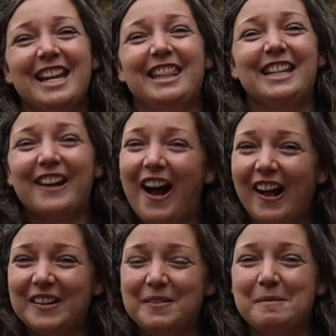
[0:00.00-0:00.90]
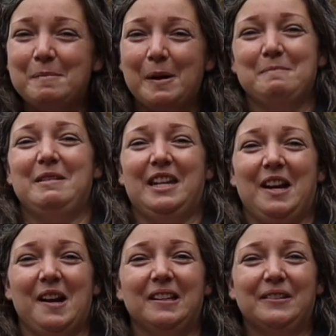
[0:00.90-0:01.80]
These are all going to be important
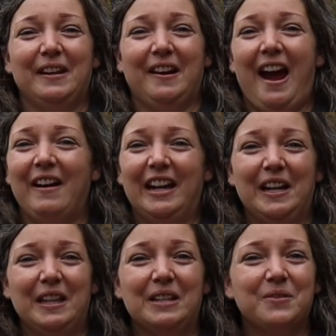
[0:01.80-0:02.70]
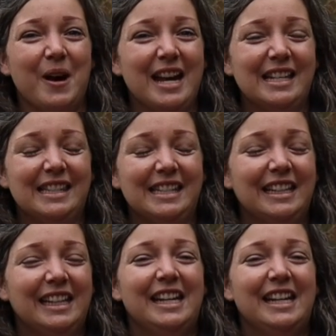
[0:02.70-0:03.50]
materials while you're out here in the forest.